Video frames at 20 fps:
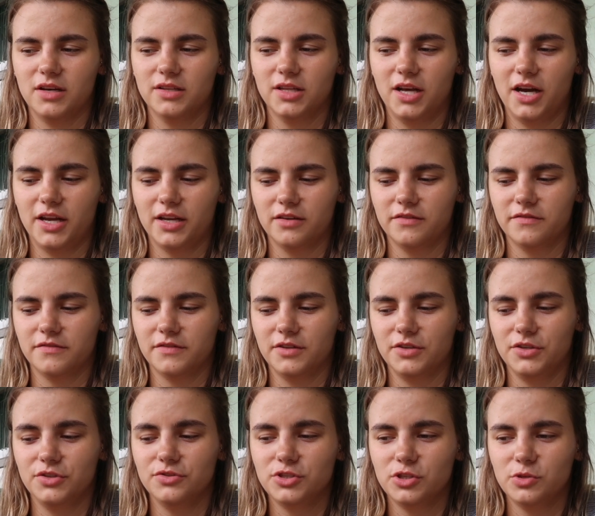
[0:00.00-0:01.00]
a lot of
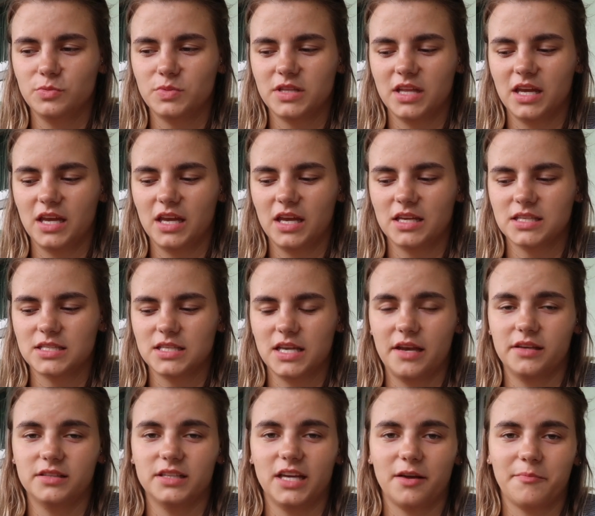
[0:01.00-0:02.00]
YouTube things
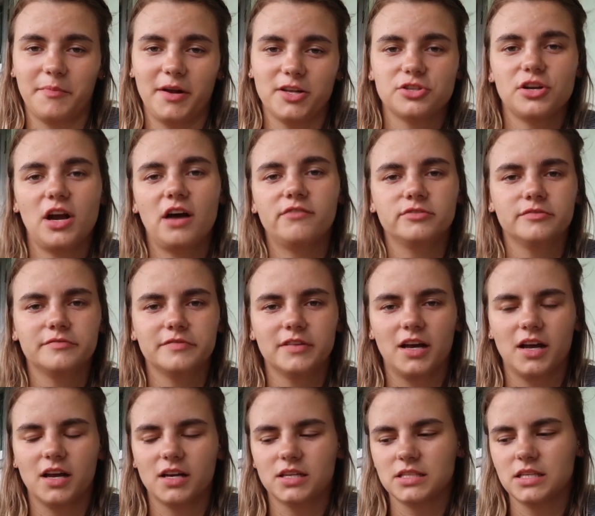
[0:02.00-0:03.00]
and like my travel
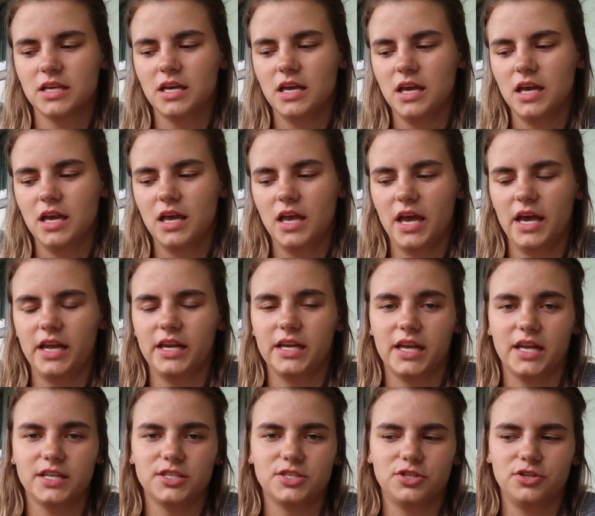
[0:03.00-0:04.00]
vlogs, and it
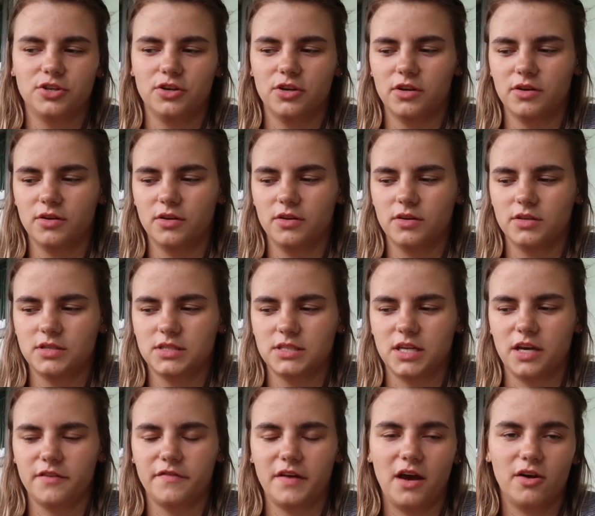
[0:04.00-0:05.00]
gets your
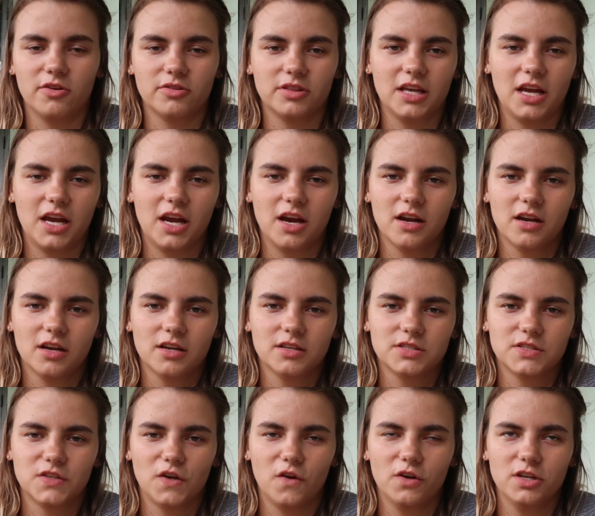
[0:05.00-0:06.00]
stuff out there.
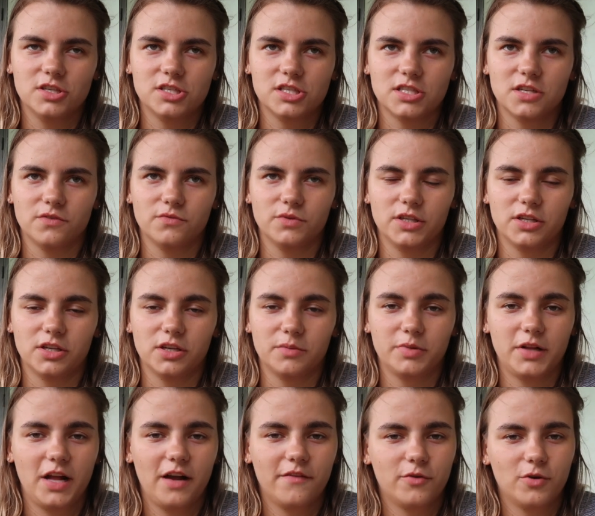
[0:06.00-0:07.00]
So it's just a really good
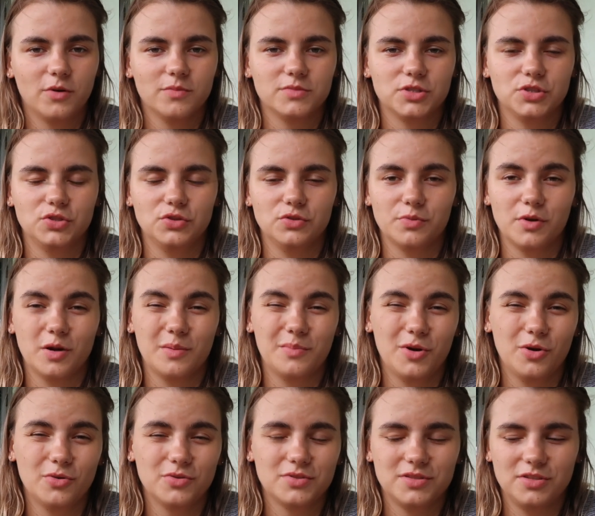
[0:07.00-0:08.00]
platform to
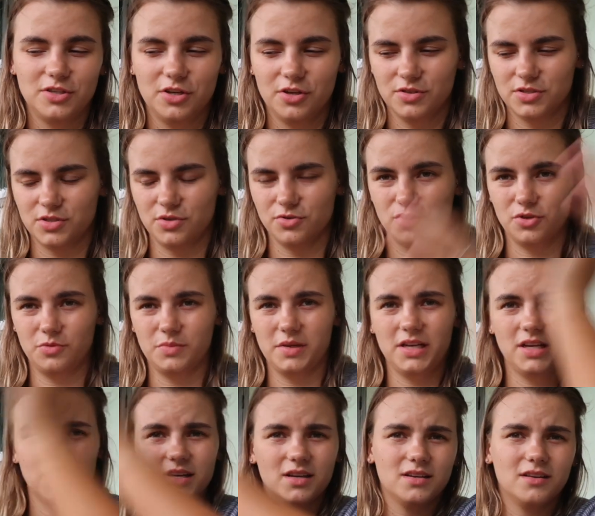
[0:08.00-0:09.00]
promote your social
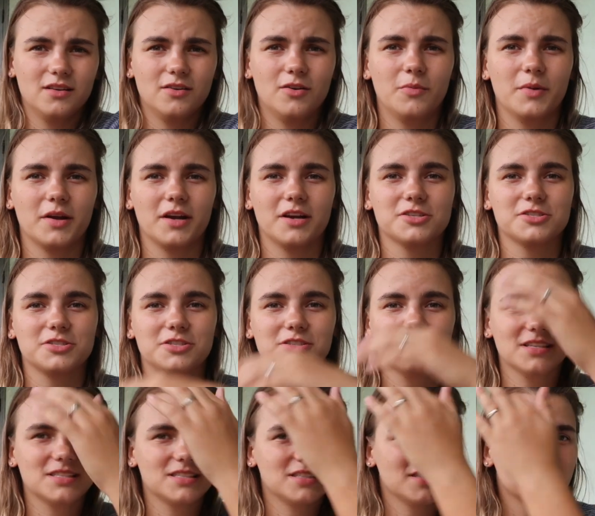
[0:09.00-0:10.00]
media. Oh my gosh, do
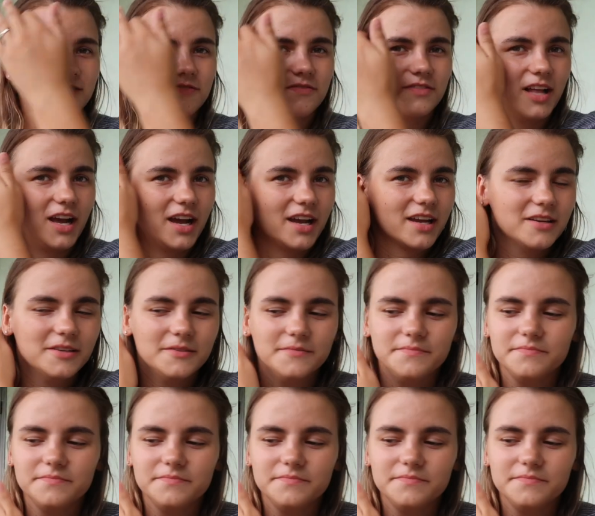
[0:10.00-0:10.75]
you guys see this fly?